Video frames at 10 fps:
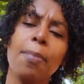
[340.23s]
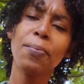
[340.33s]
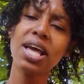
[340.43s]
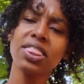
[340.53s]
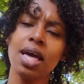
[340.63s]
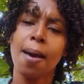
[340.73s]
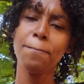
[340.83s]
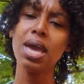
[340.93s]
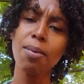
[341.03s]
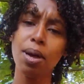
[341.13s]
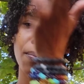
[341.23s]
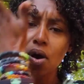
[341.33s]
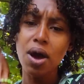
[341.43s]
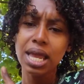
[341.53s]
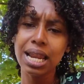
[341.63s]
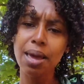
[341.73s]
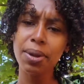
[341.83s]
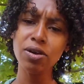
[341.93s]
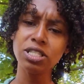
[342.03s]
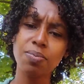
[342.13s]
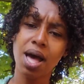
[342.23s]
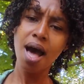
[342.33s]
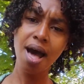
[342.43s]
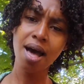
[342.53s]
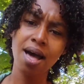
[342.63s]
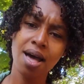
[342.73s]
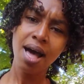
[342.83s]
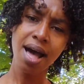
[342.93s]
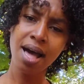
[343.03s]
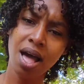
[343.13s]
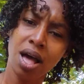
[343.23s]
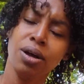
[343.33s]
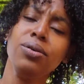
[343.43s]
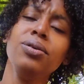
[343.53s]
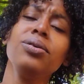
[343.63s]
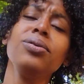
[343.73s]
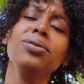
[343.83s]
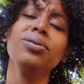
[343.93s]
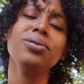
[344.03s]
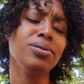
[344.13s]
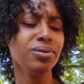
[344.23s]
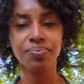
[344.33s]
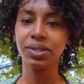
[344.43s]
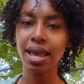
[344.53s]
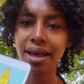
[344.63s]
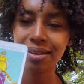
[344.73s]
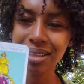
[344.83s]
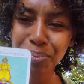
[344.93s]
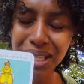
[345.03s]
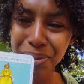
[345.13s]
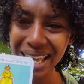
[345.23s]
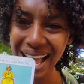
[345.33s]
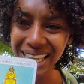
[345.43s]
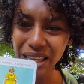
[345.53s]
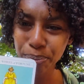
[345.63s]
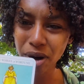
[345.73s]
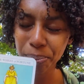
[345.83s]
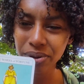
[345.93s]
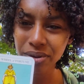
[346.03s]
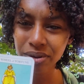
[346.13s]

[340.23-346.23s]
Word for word: my breath. Baby boy, let me lose my... Ooh. Yeah, them, them can't keep up